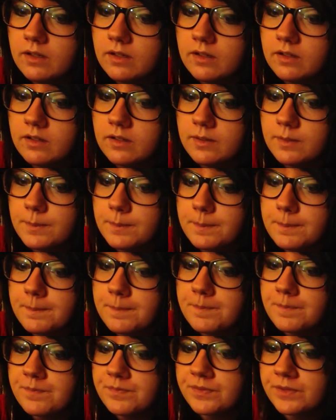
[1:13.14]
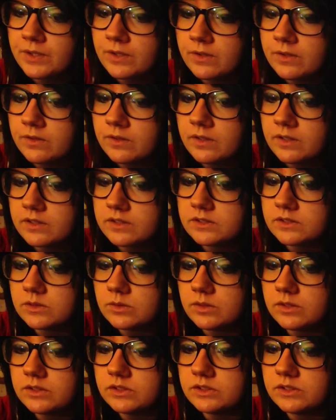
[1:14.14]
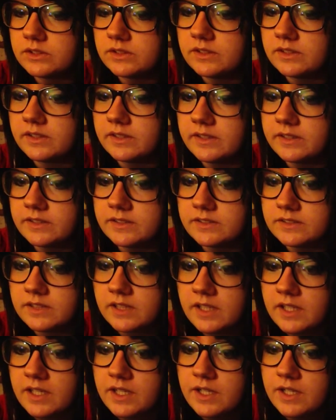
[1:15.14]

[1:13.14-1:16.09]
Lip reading: Her next question is,